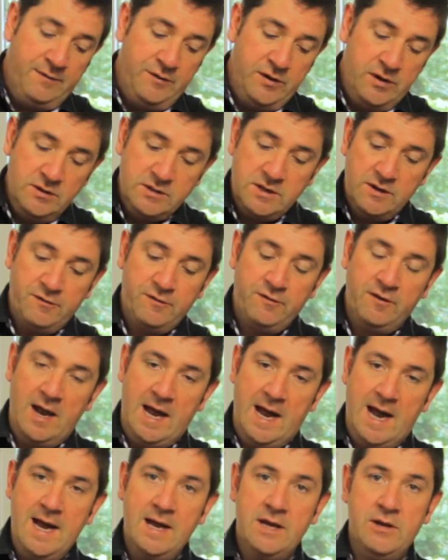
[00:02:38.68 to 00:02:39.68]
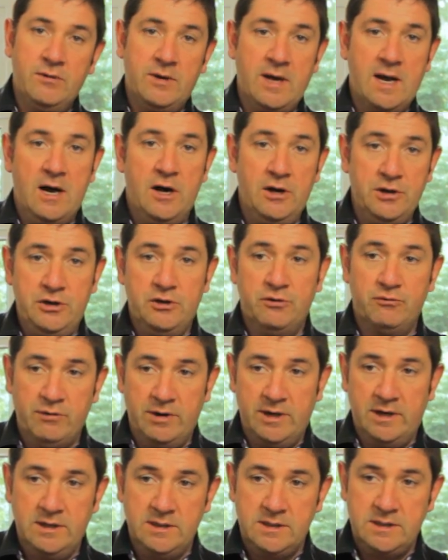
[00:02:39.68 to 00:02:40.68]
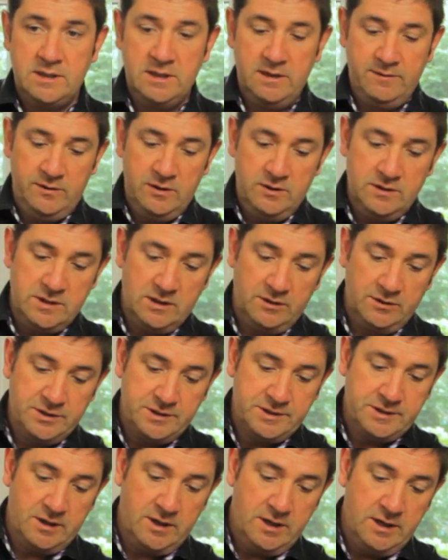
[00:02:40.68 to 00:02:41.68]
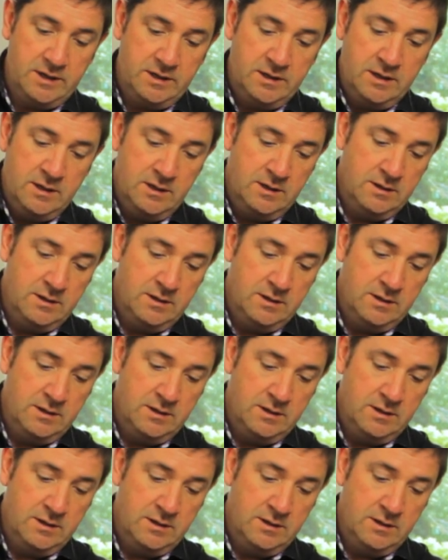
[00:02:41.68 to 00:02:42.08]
if you use it flat, you'll get onion rings. If you use it on the side,